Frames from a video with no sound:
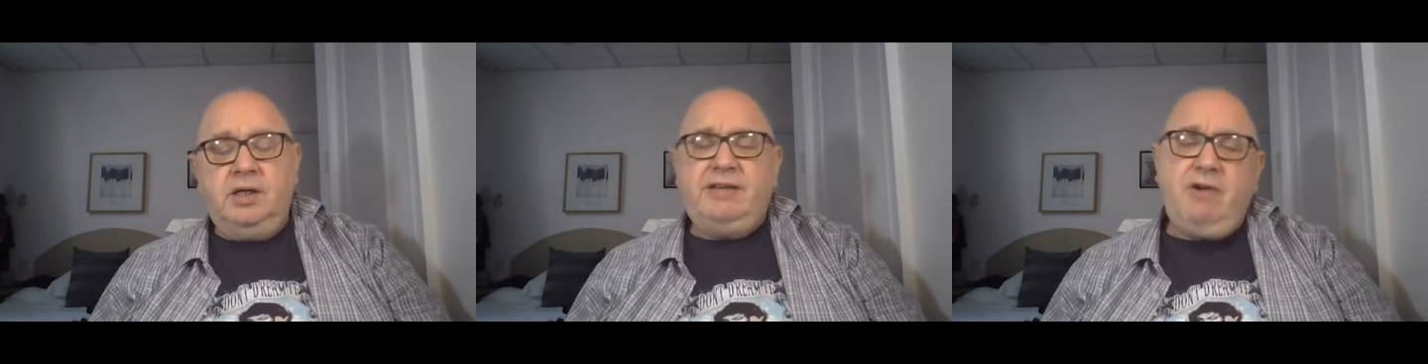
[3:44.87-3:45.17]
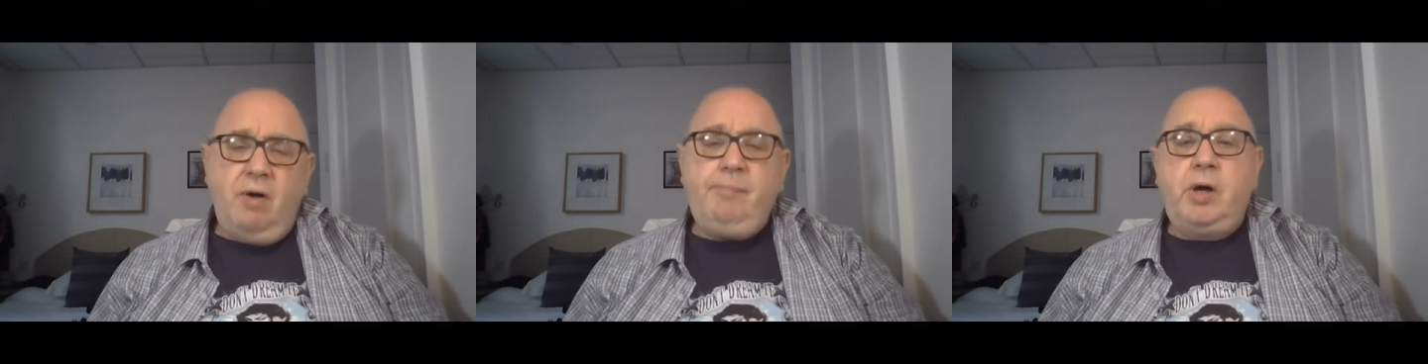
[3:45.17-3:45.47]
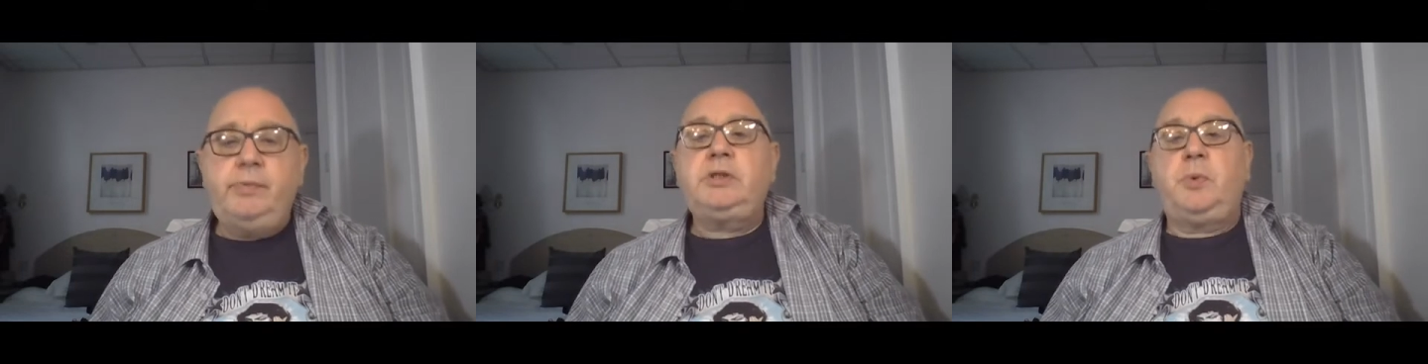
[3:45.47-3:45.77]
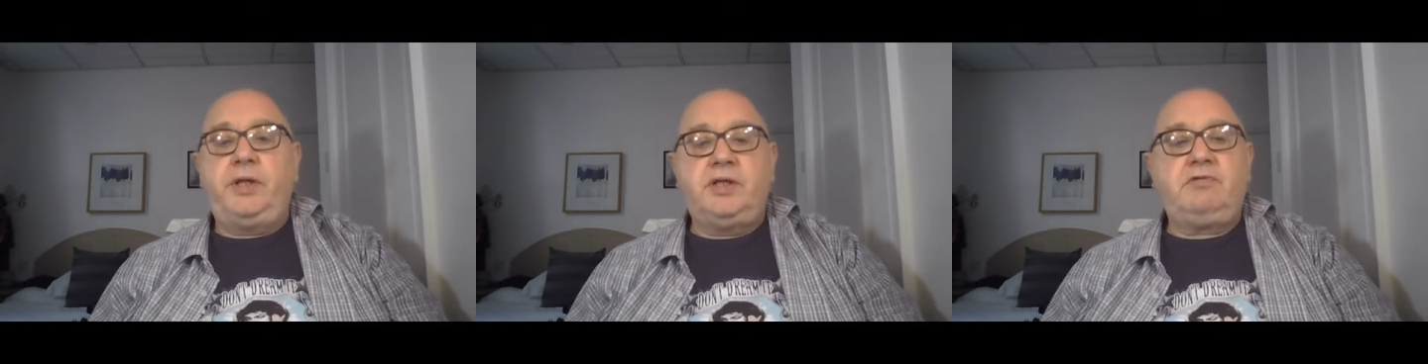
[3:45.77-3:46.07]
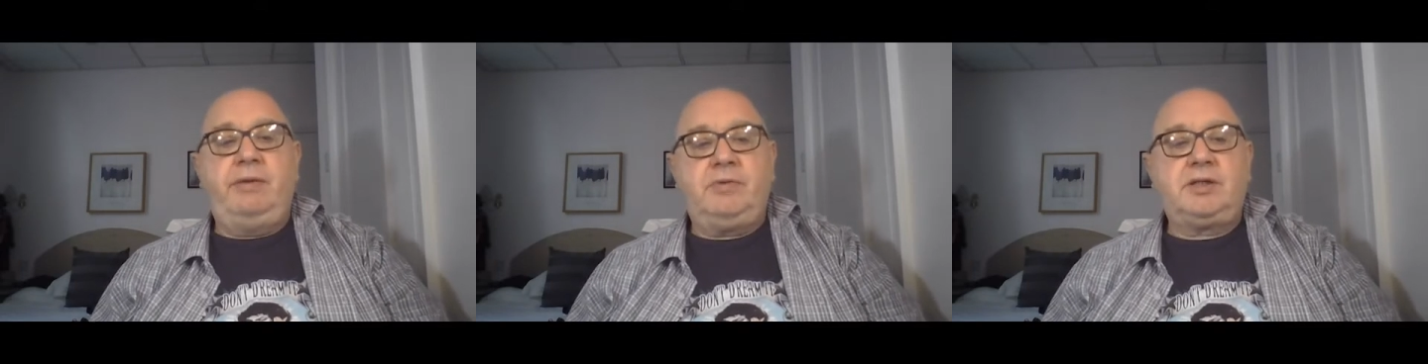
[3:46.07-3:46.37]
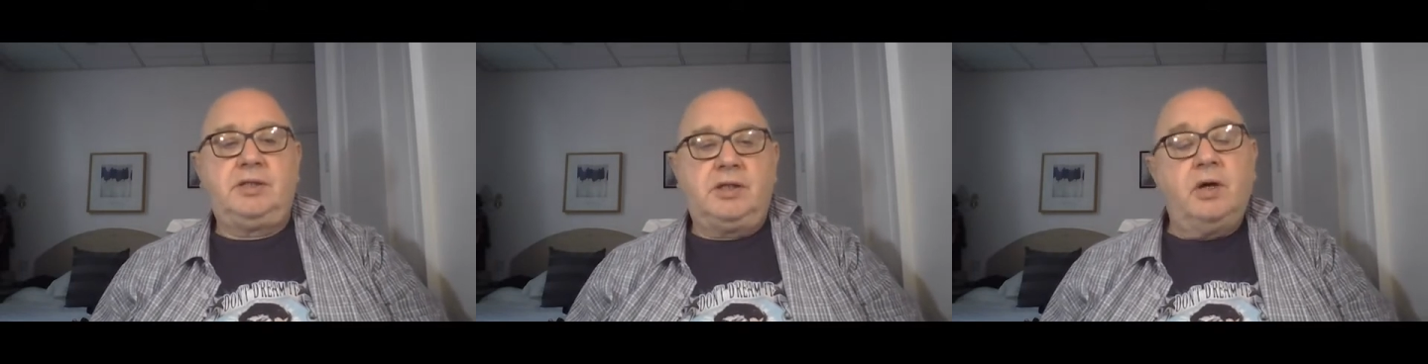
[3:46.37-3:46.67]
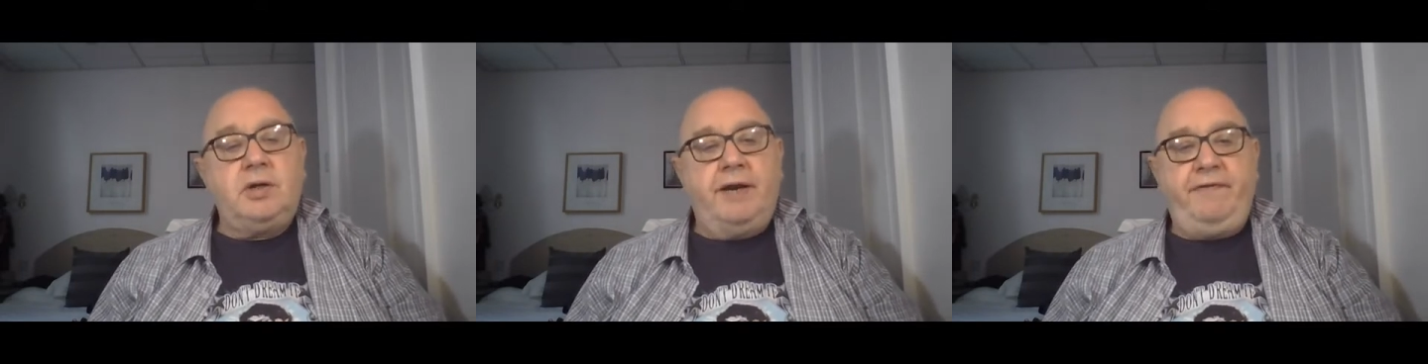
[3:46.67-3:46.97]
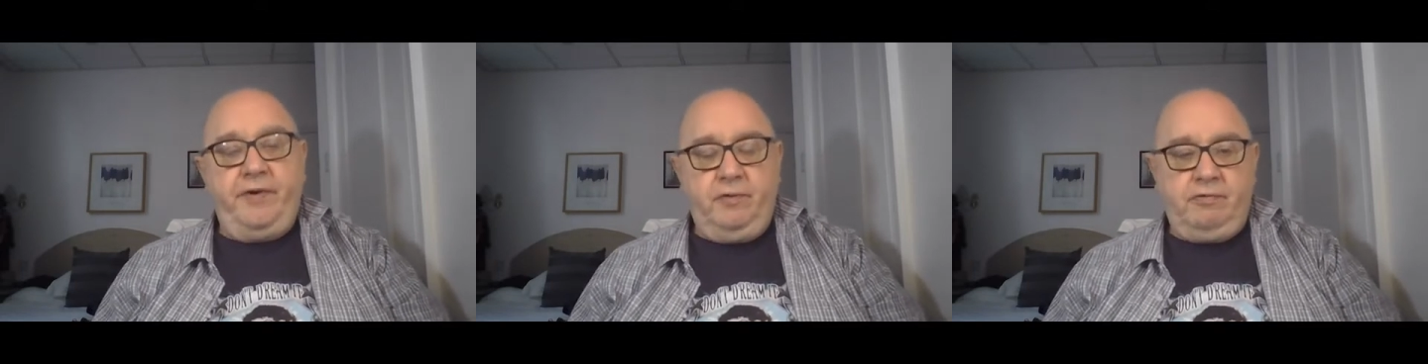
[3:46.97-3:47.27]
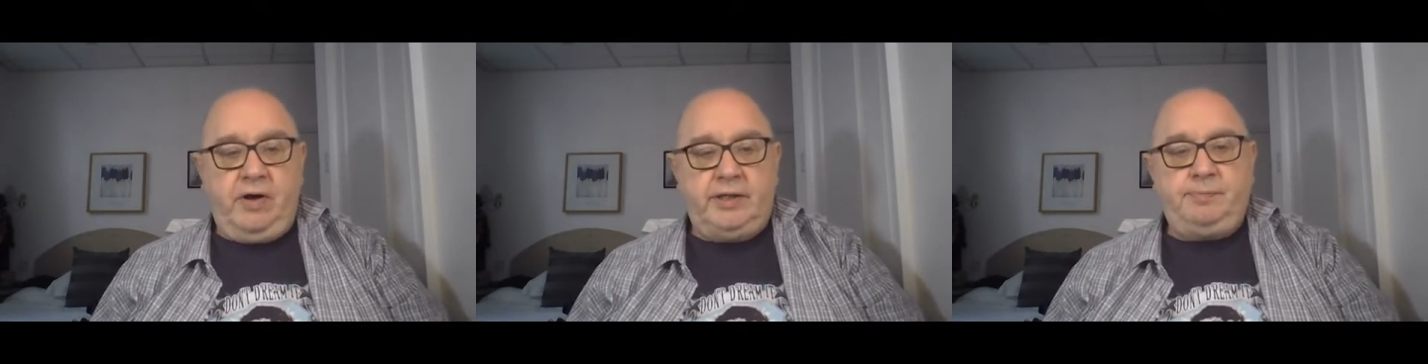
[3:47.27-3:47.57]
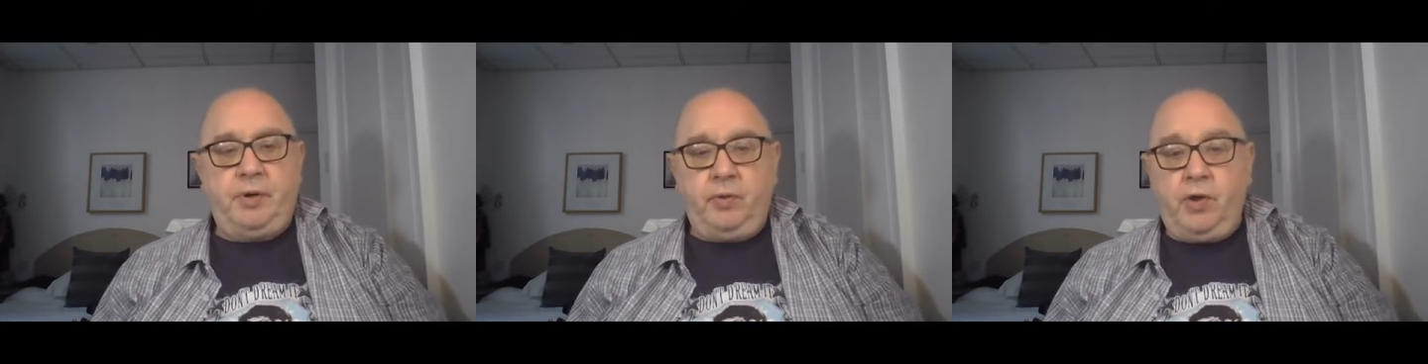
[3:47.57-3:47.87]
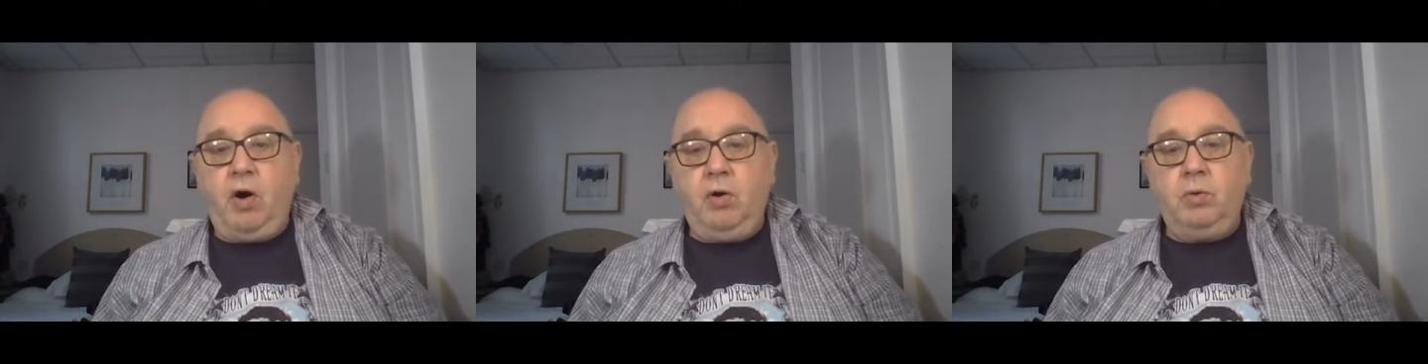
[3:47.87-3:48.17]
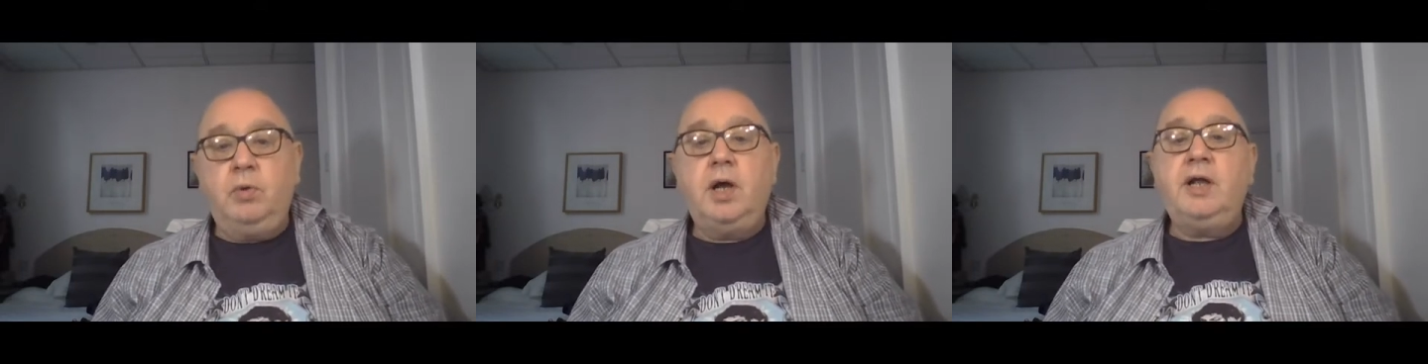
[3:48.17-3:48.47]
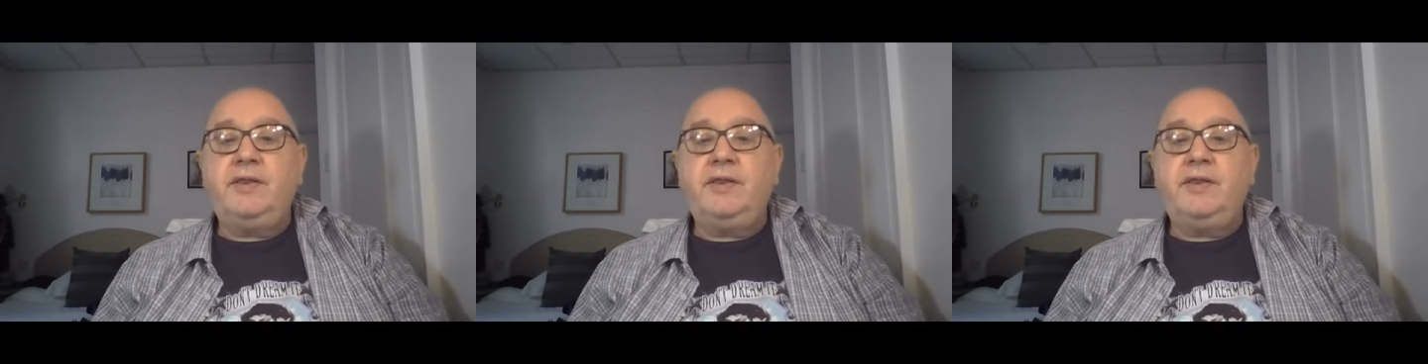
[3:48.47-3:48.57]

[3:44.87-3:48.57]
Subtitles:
There are moments when the script doesn't totally feel right, but on the whole,